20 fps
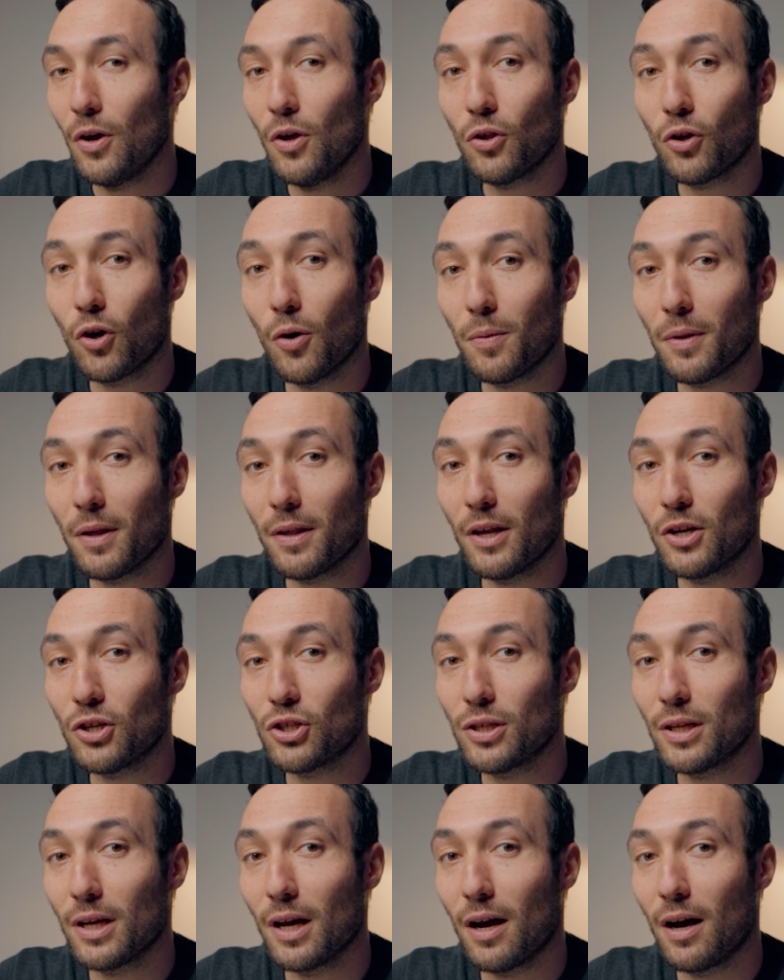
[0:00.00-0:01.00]
Scopes
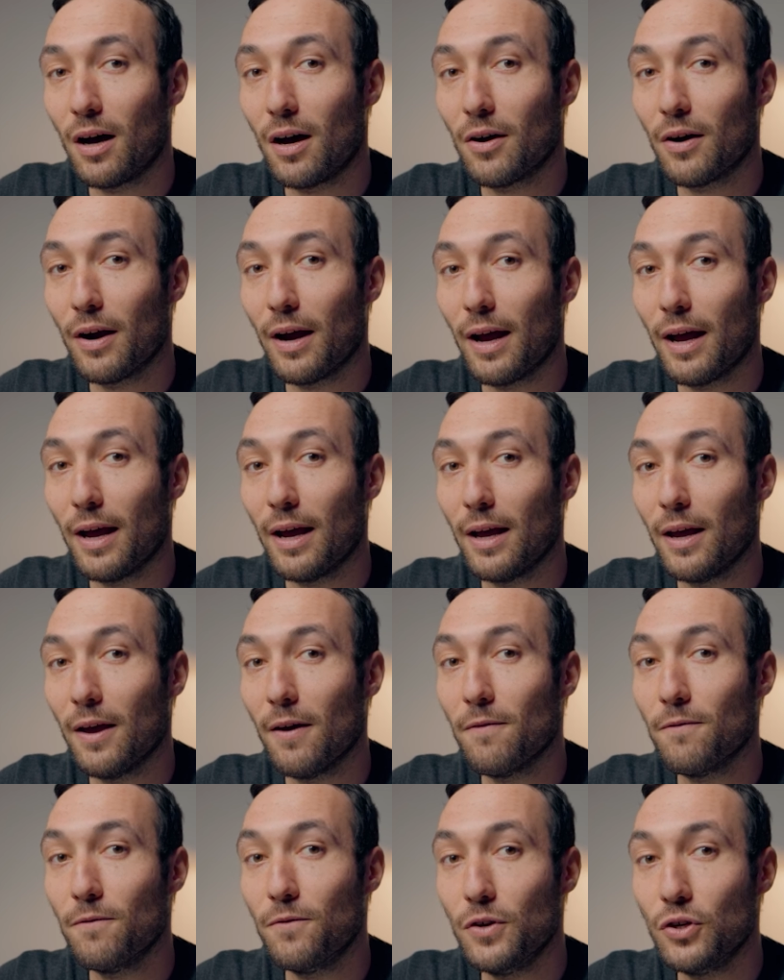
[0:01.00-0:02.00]
essentially are a
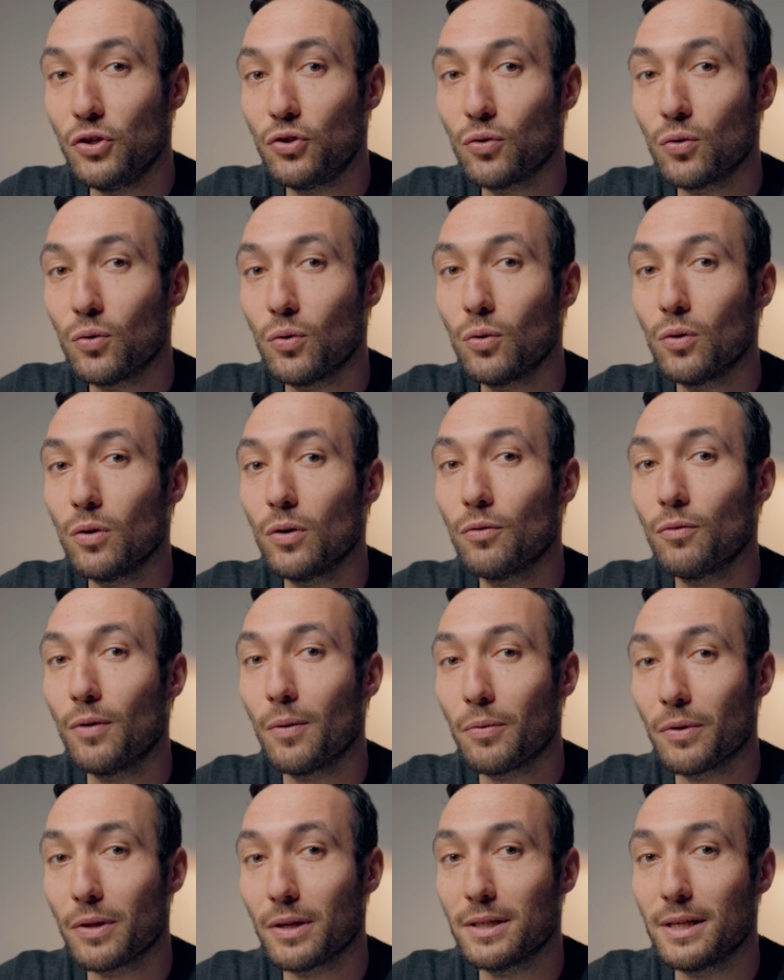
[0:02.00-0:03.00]
visual
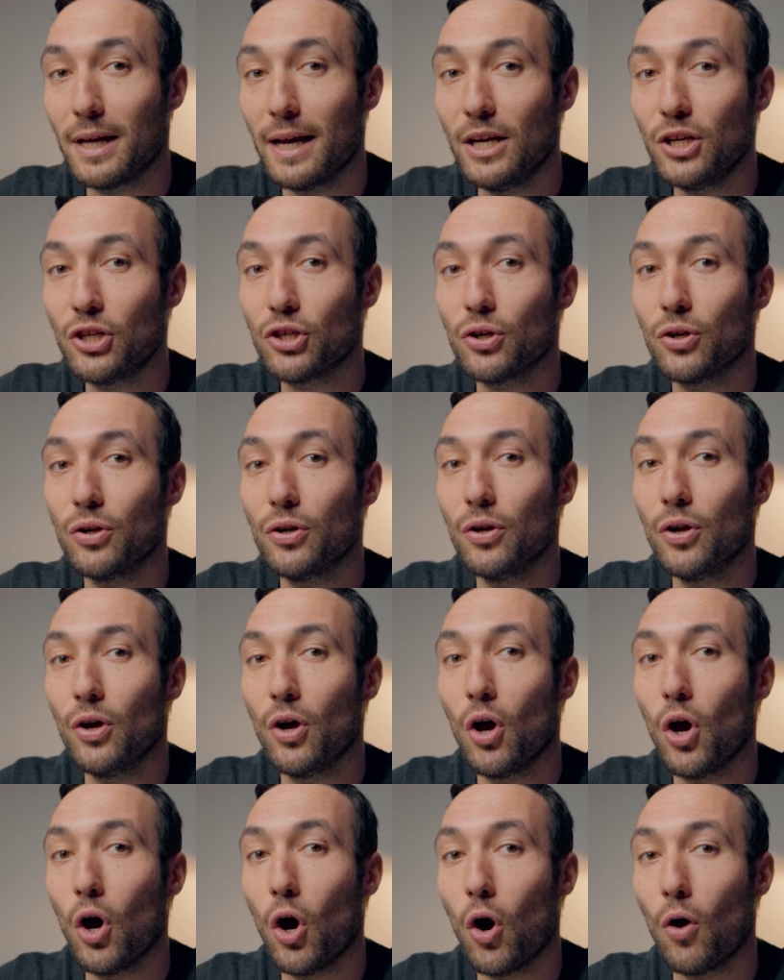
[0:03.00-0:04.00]
representation
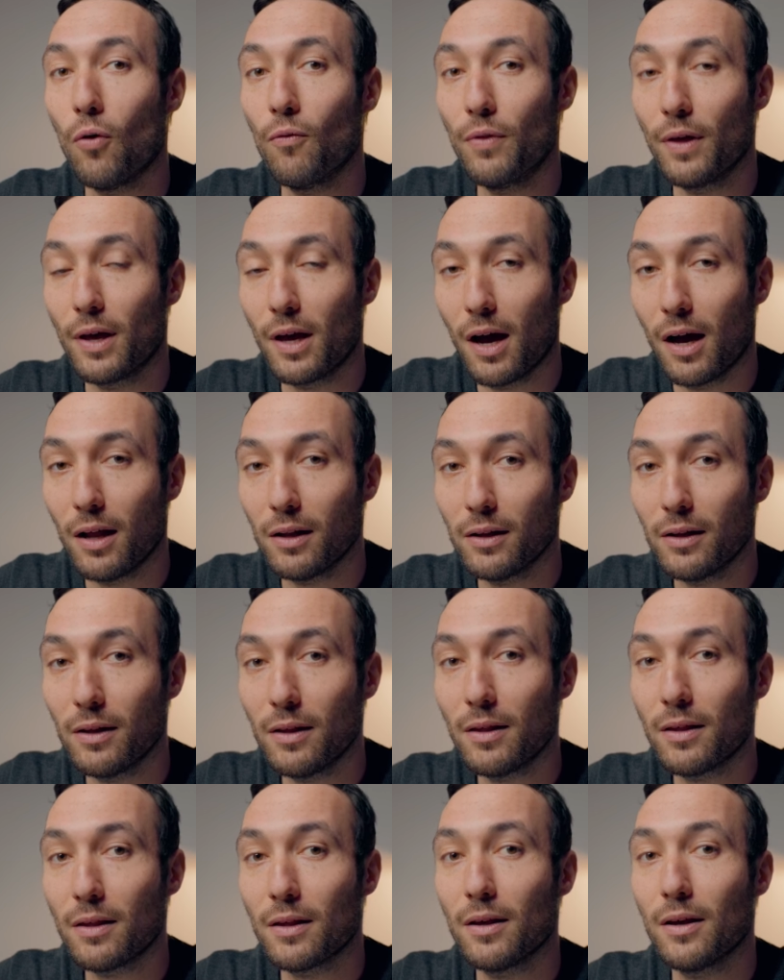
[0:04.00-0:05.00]
of the
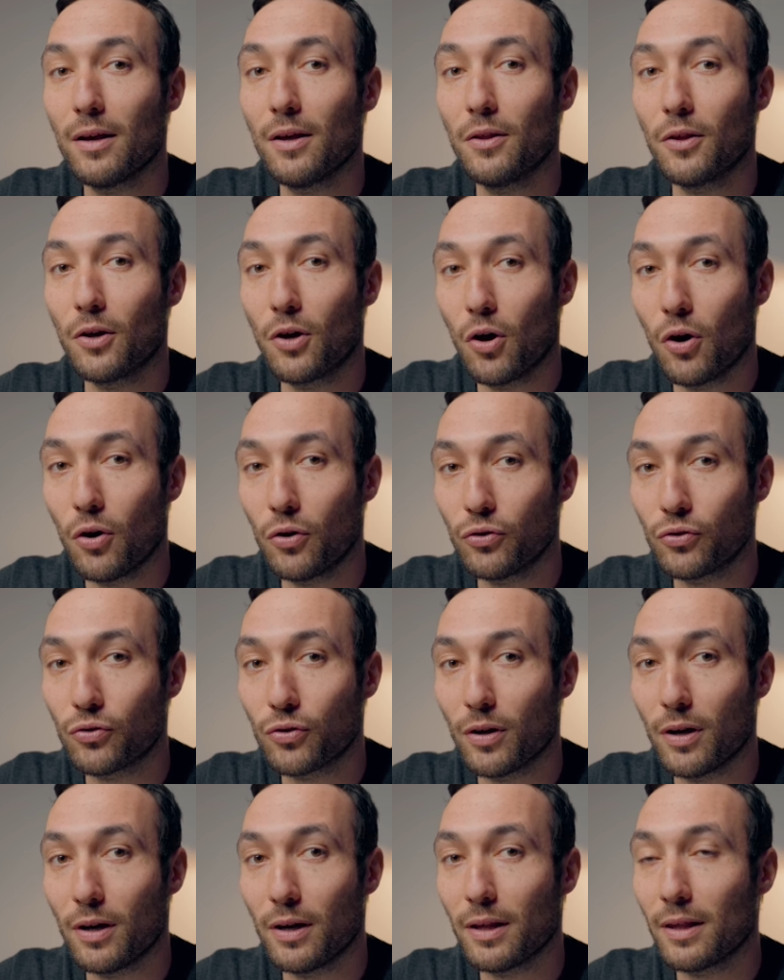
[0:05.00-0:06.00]
colors, the
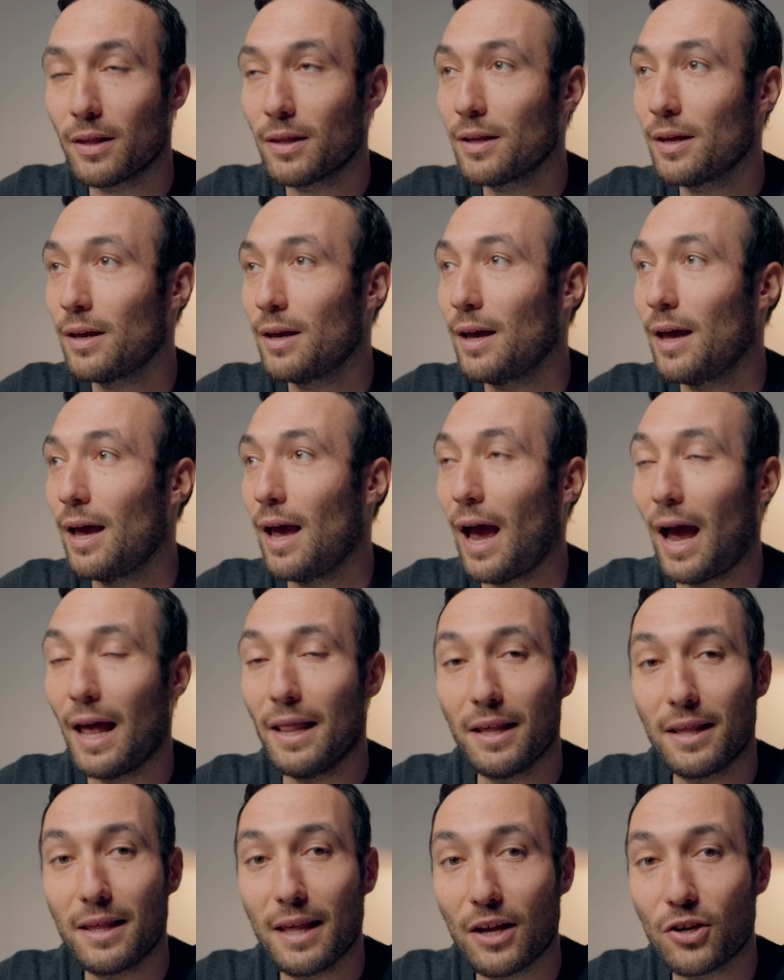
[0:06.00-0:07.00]
contrast,
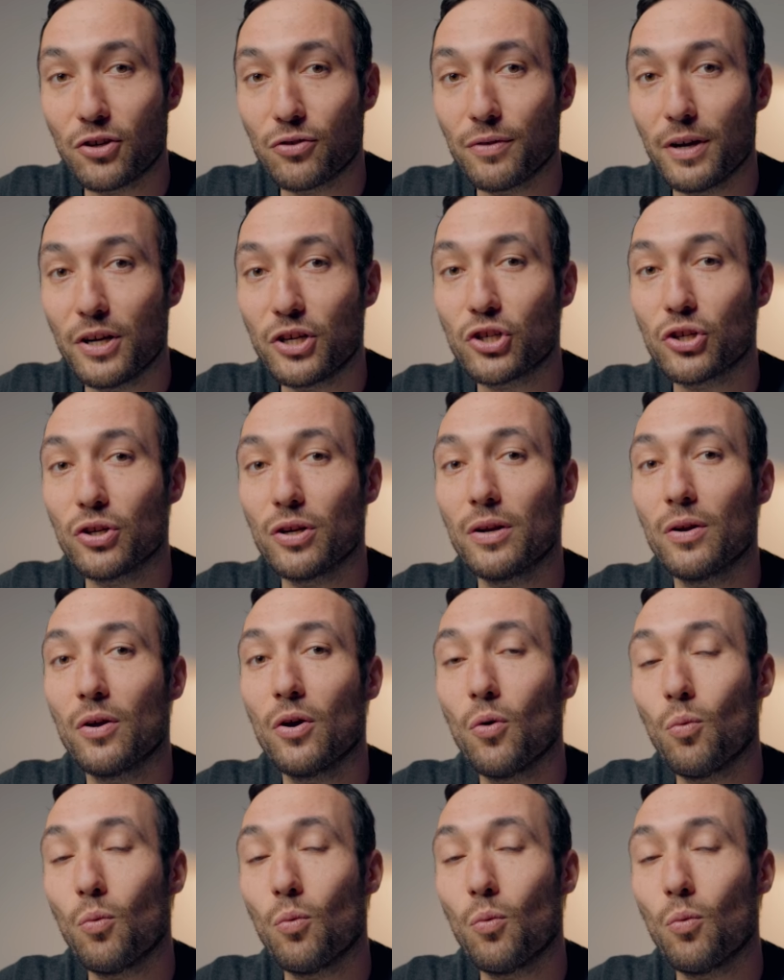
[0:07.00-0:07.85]
and the saturation